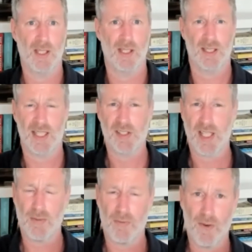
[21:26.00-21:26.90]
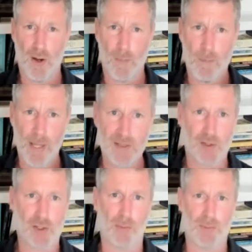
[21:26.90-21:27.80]
to actually have far better
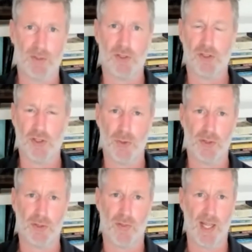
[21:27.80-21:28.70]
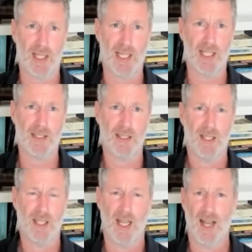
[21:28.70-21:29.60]
jobs as stewards of that land.
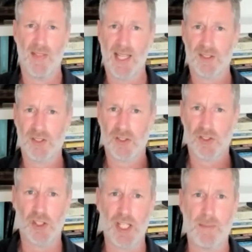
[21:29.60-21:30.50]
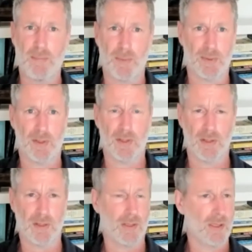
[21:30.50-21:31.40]
And that's cheap
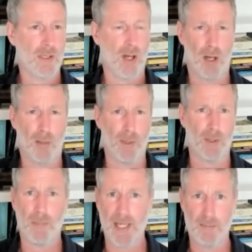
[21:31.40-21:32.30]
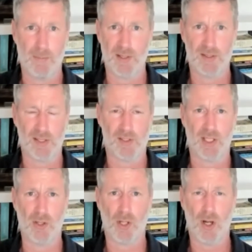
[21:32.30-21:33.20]
carbon abatement, essentially,
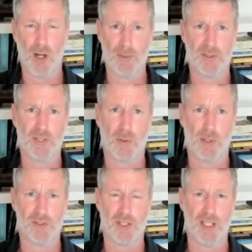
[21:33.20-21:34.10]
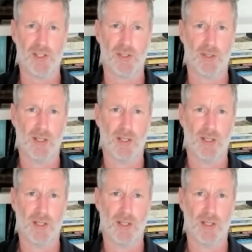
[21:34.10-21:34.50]
or carbon sequestration.